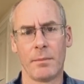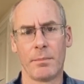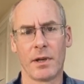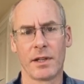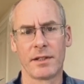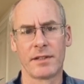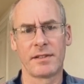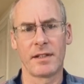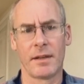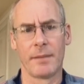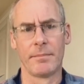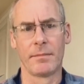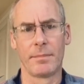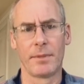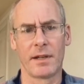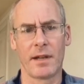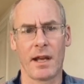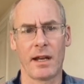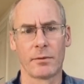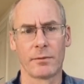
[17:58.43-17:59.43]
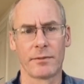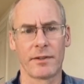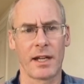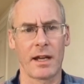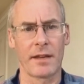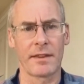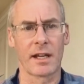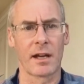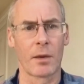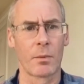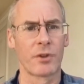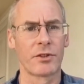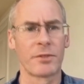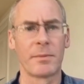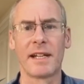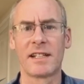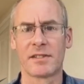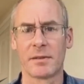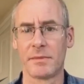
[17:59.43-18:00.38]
But helpfully, I think I want to make